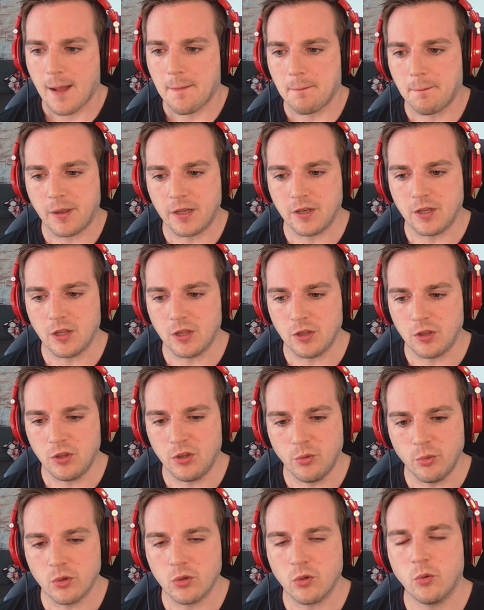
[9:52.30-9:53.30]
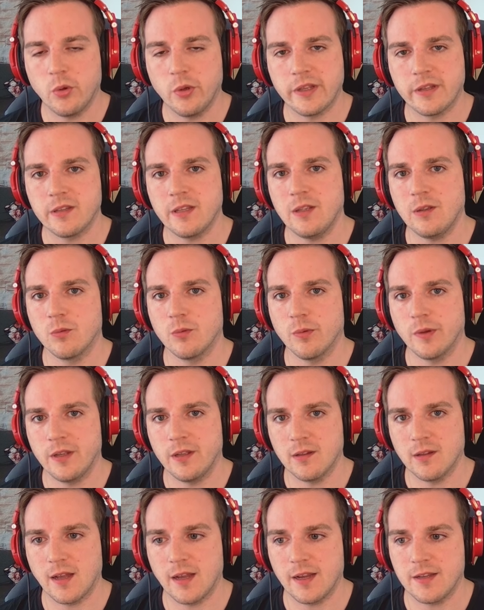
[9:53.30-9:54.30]
But you will quickly
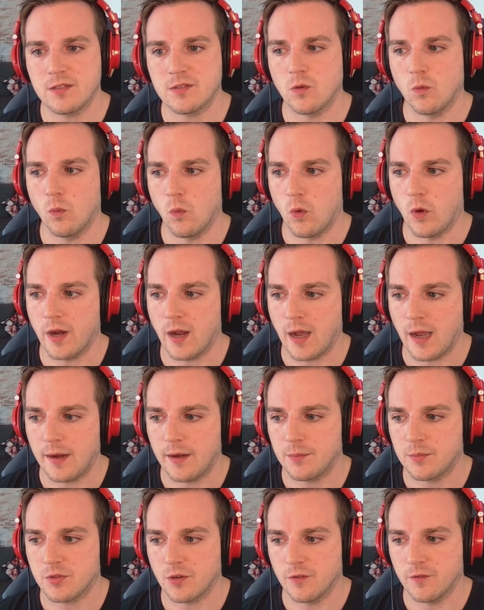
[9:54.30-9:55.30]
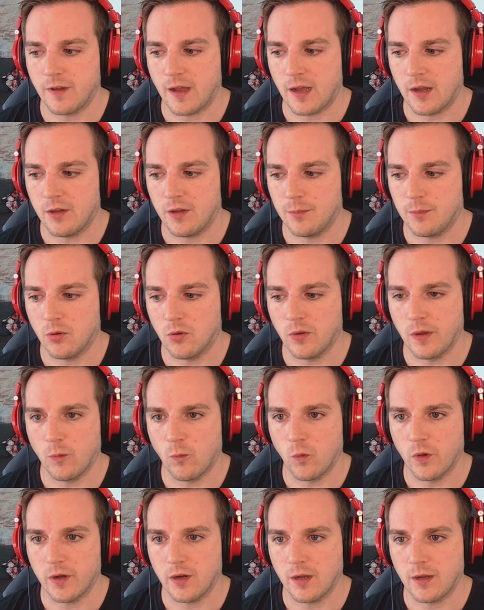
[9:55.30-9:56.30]
realize what items are valuable and
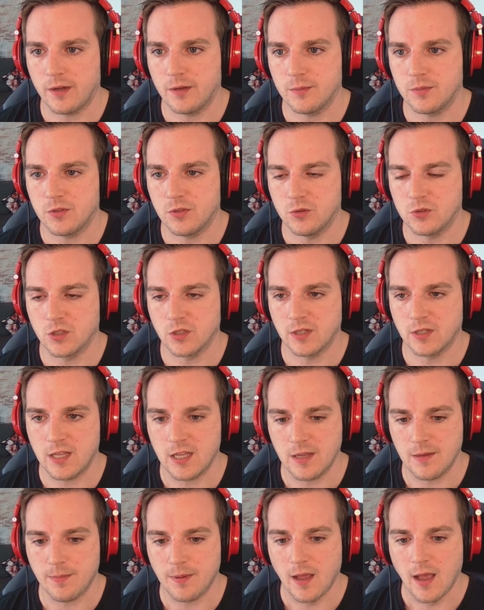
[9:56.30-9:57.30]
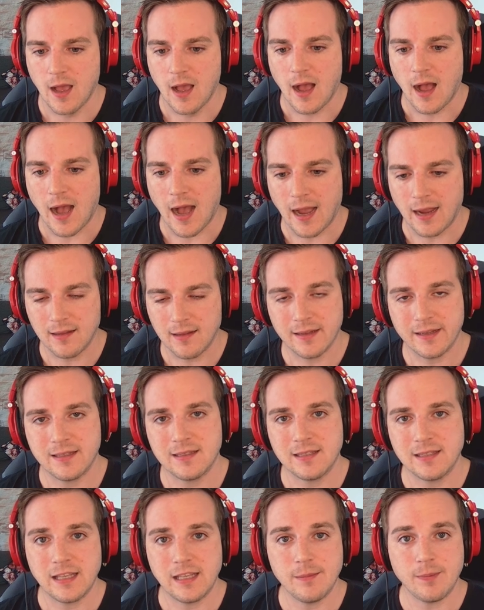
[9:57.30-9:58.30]
what items you should keep. I like
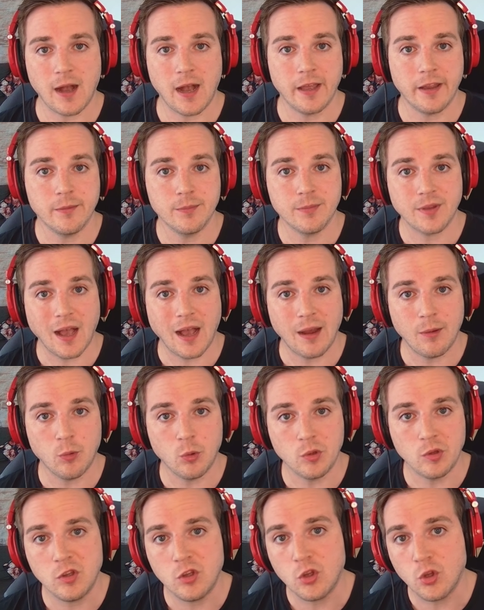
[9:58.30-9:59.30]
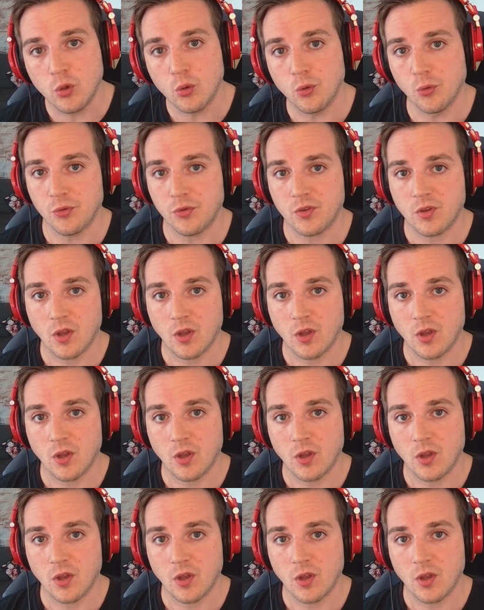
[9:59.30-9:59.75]
to keep items I will use.